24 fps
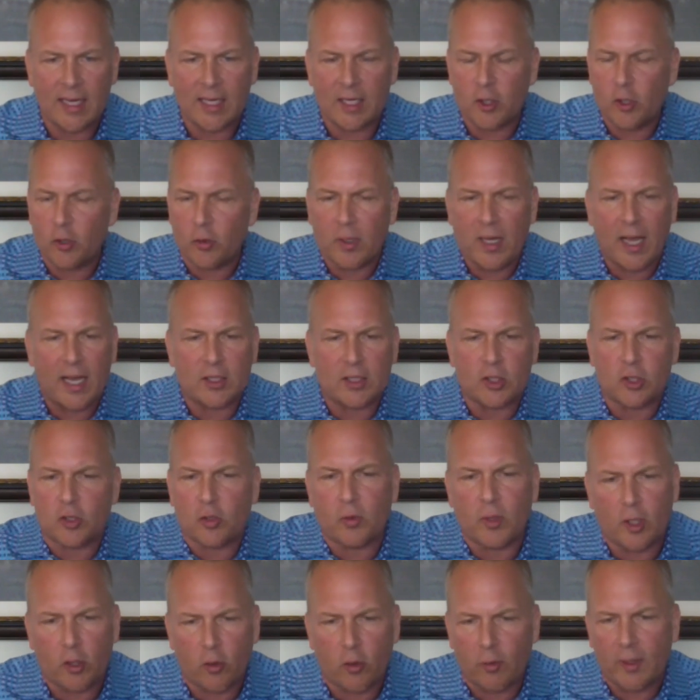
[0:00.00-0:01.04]
And you guys do a
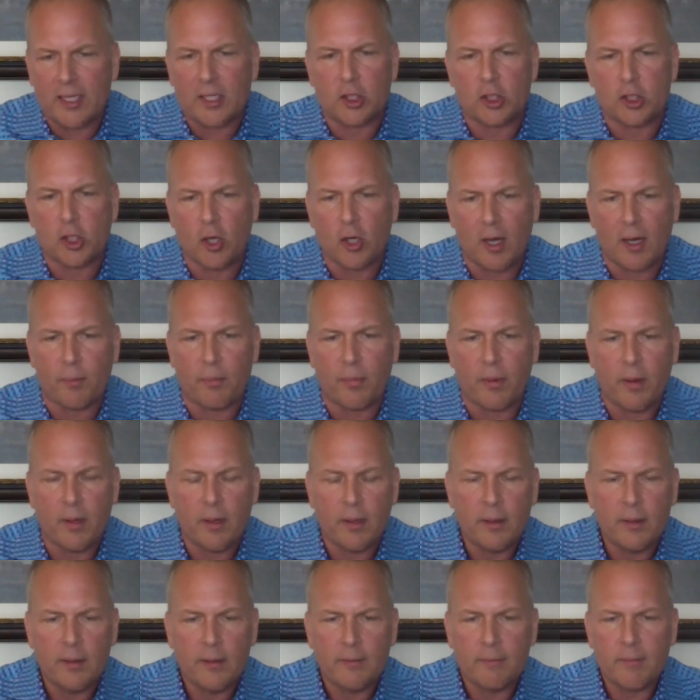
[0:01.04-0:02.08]
great job
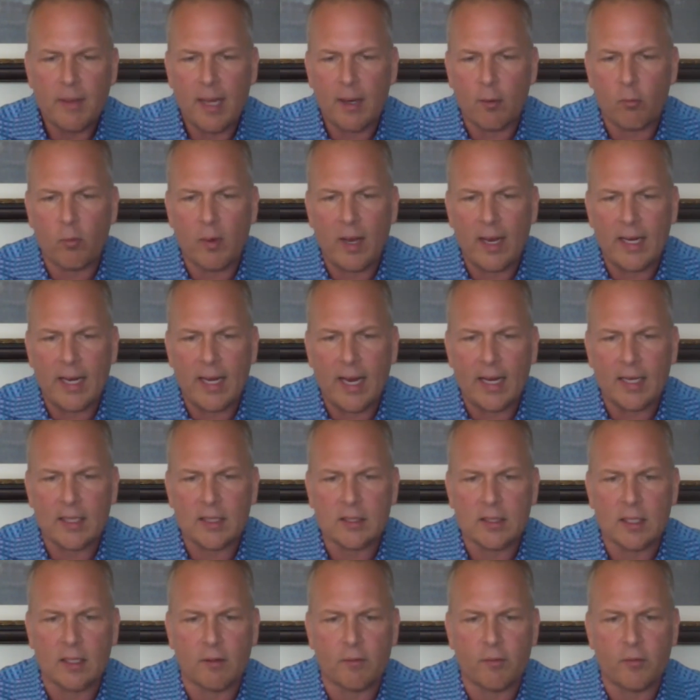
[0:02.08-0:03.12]
at Red X,
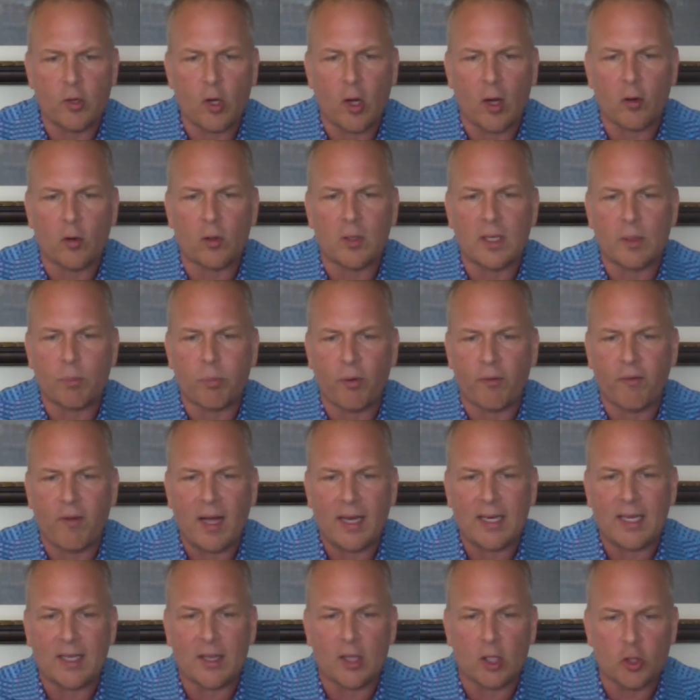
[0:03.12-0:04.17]
not only
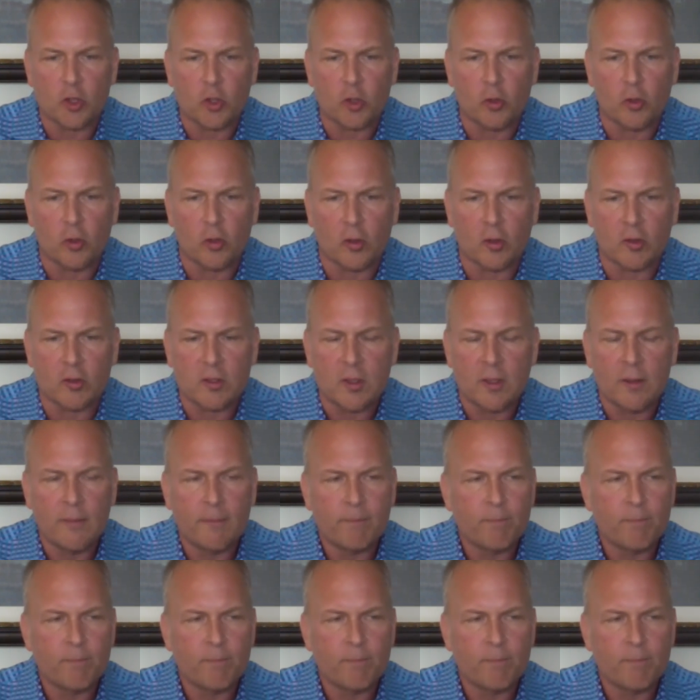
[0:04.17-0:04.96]
providing the tools,